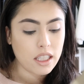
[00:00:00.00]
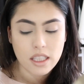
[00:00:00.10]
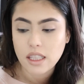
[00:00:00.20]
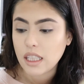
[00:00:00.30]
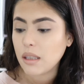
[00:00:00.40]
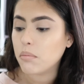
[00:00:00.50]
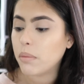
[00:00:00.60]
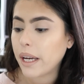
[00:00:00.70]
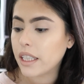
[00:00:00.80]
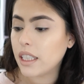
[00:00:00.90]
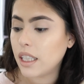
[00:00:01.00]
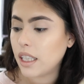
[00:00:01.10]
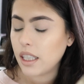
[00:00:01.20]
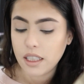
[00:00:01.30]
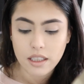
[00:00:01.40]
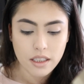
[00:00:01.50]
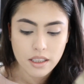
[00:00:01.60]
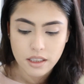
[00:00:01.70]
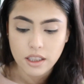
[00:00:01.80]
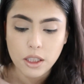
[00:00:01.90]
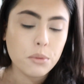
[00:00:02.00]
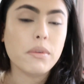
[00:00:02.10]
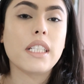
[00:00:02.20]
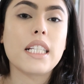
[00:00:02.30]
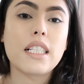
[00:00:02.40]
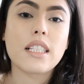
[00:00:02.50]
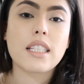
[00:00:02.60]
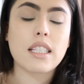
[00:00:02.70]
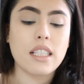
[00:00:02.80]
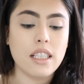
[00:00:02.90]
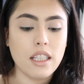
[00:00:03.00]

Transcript: is the Becca Luminous